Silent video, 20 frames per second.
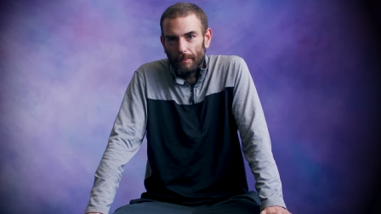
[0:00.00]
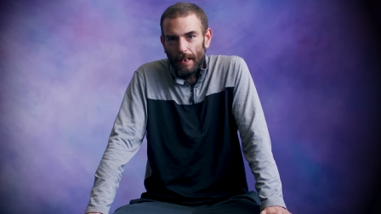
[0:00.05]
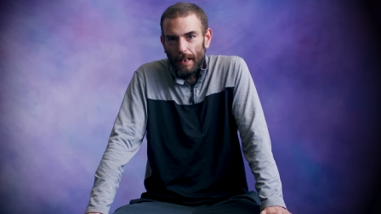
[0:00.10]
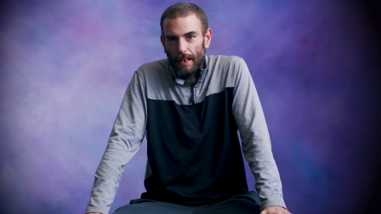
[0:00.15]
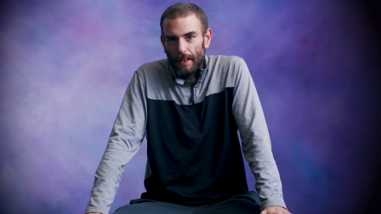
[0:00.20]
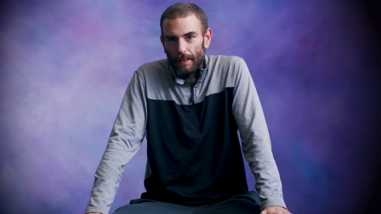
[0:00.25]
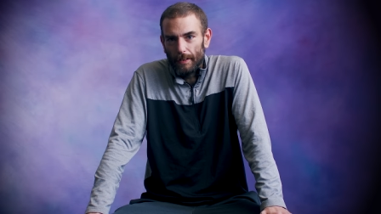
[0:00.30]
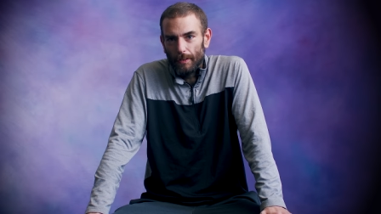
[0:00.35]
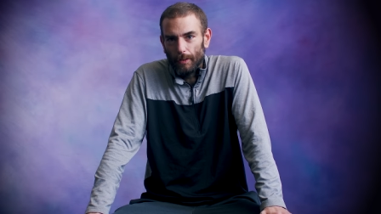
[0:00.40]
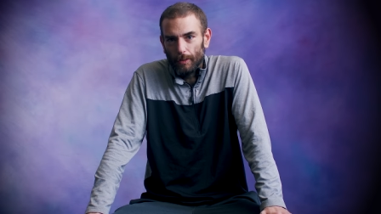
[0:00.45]
I
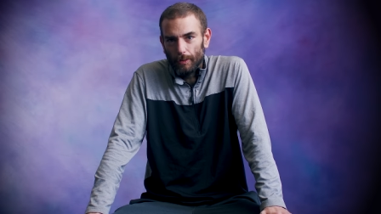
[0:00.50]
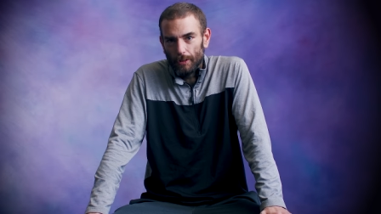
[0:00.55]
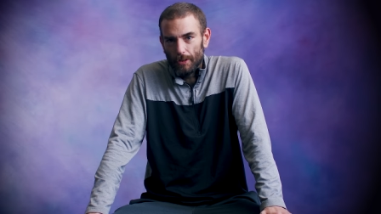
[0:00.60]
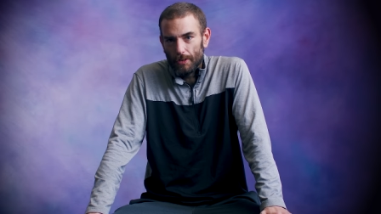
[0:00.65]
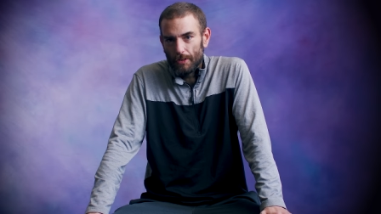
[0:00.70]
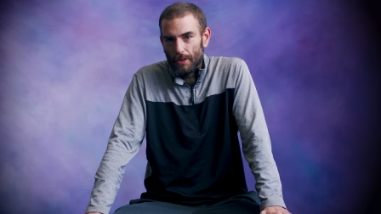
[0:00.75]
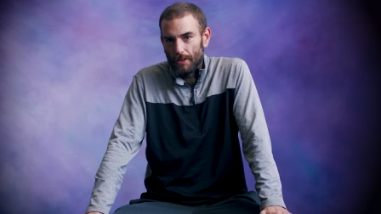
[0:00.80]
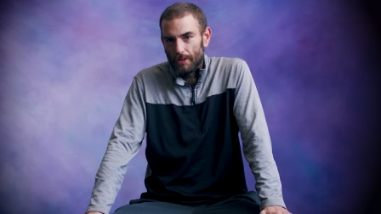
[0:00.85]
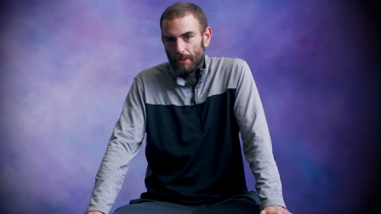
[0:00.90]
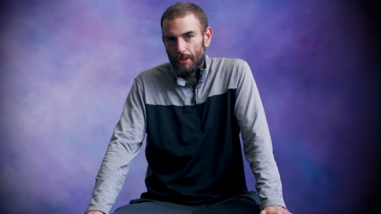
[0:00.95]
had an older
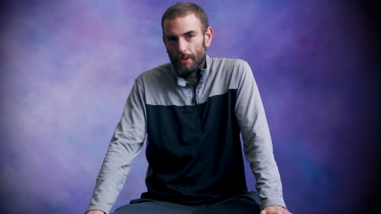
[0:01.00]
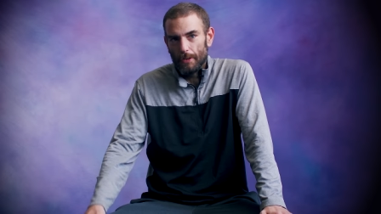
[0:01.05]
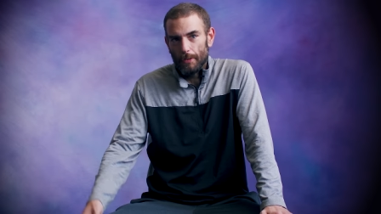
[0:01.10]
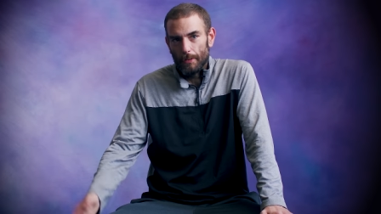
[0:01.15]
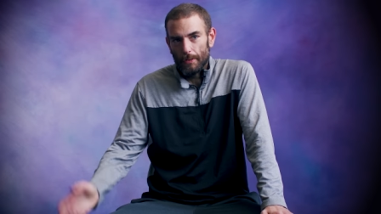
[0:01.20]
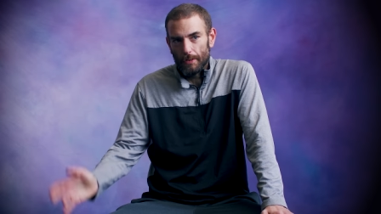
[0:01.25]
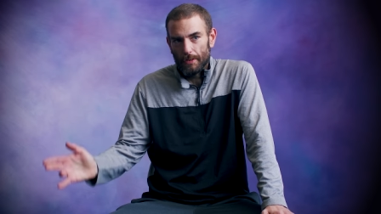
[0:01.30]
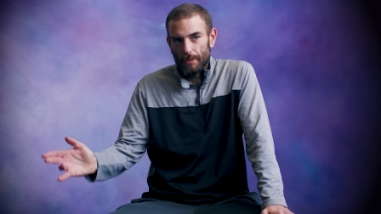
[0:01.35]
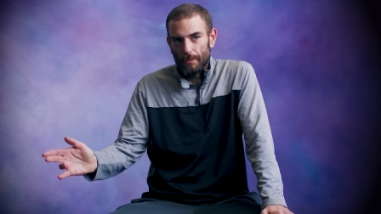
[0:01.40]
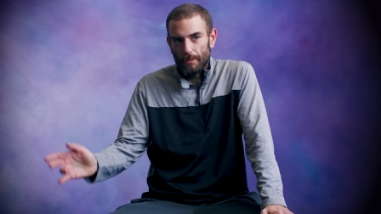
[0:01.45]
sister who
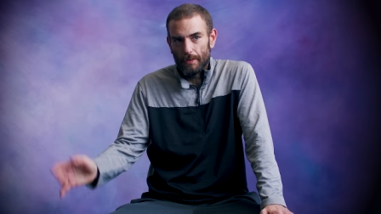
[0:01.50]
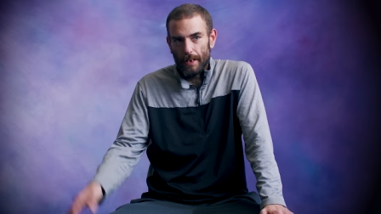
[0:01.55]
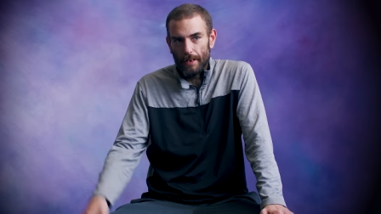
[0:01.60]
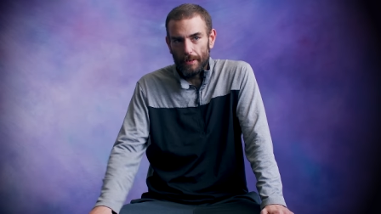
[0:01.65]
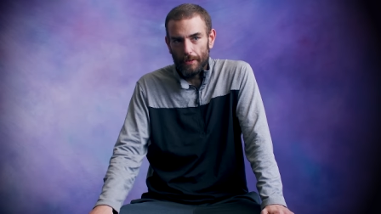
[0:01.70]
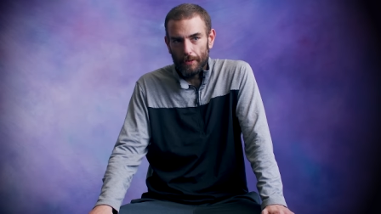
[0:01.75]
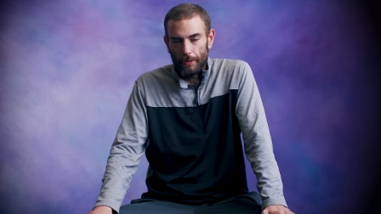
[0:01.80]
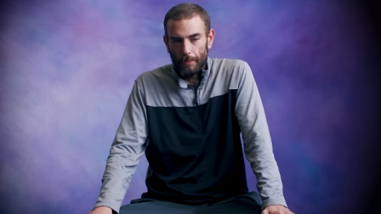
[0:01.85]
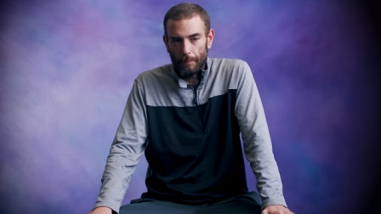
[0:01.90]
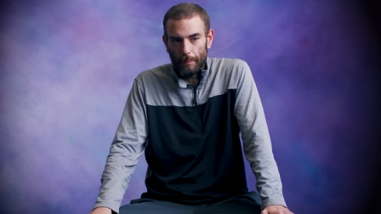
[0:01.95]
was ten
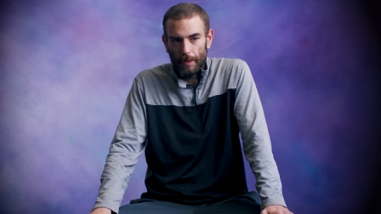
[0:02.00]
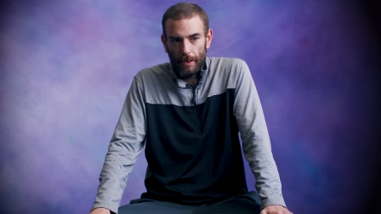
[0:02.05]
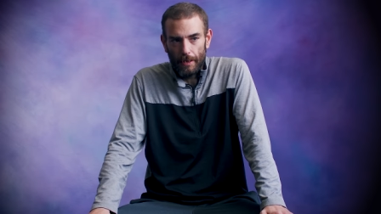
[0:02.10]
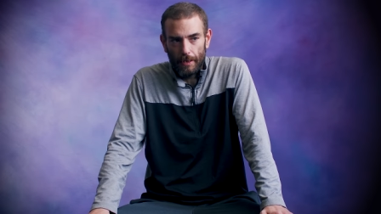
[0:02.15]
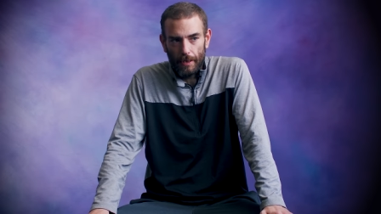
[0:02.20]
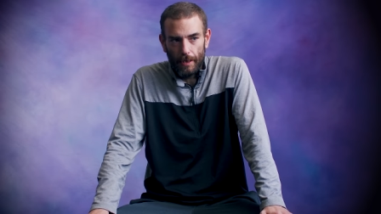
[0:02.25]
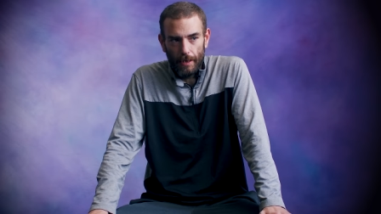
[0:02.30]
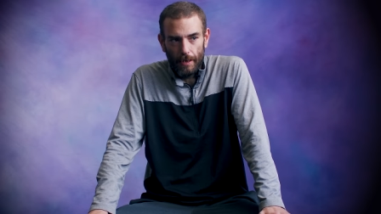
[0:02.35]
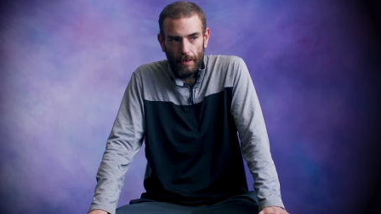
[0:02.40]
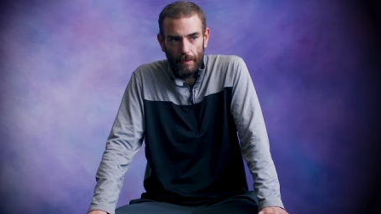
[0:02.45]
years
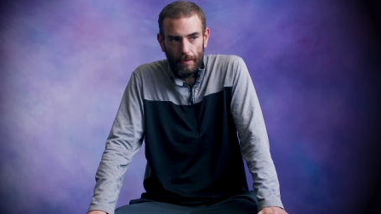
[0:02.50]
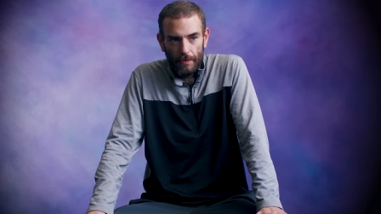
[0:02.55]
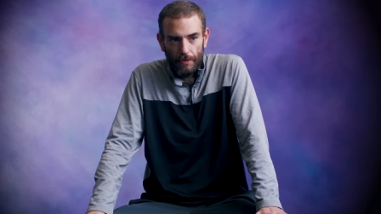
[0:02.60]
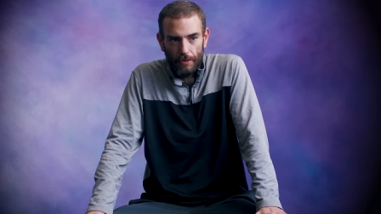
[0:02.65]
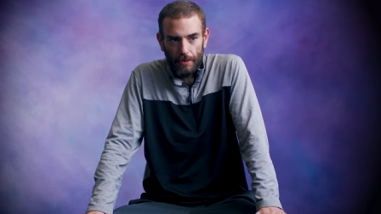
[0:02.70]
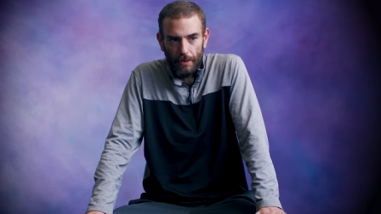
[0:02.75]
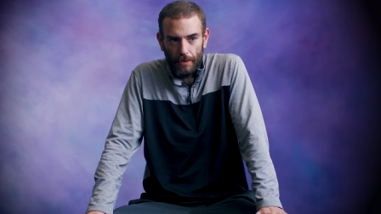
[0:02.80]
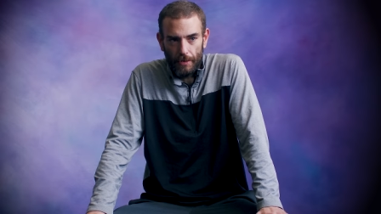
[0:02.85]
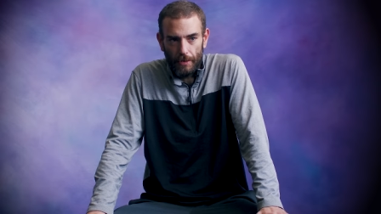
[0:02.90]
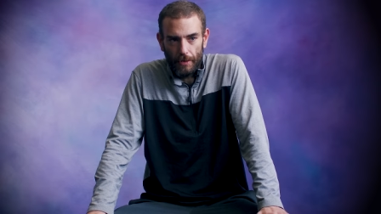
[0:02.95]
my uh,
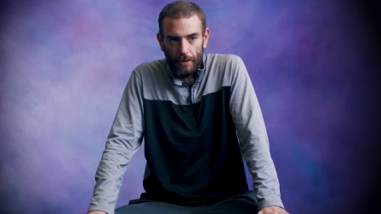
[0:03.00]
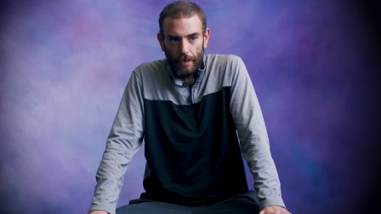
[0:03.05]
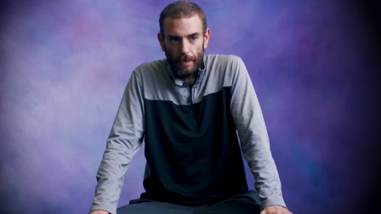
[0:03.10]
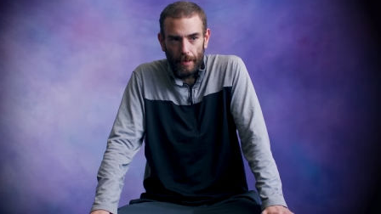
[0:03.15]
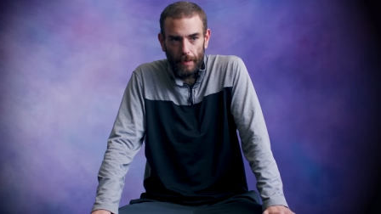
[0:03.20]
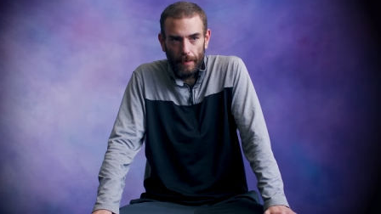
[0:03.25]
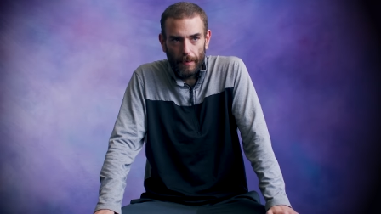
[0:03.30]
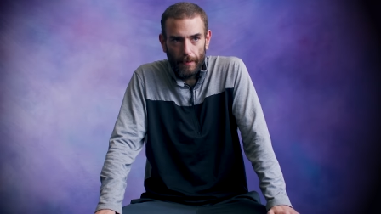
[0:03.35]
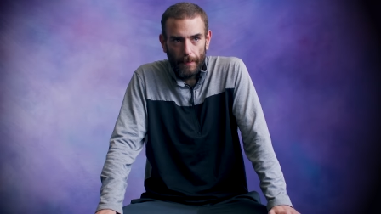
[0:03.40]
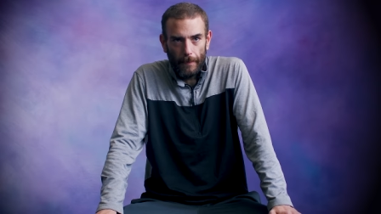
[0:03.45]
senior,
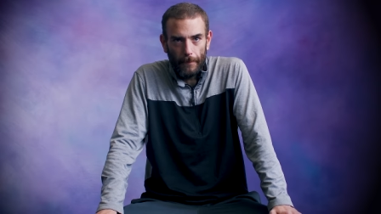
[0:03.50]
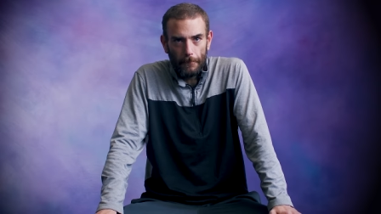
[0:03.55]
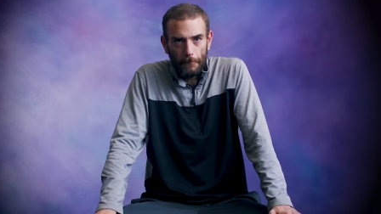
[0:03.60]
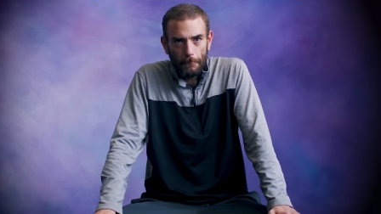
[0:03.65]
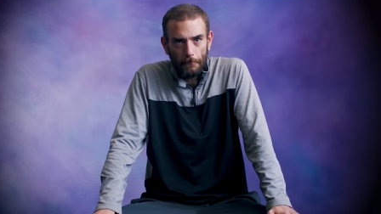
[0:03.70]
and uh,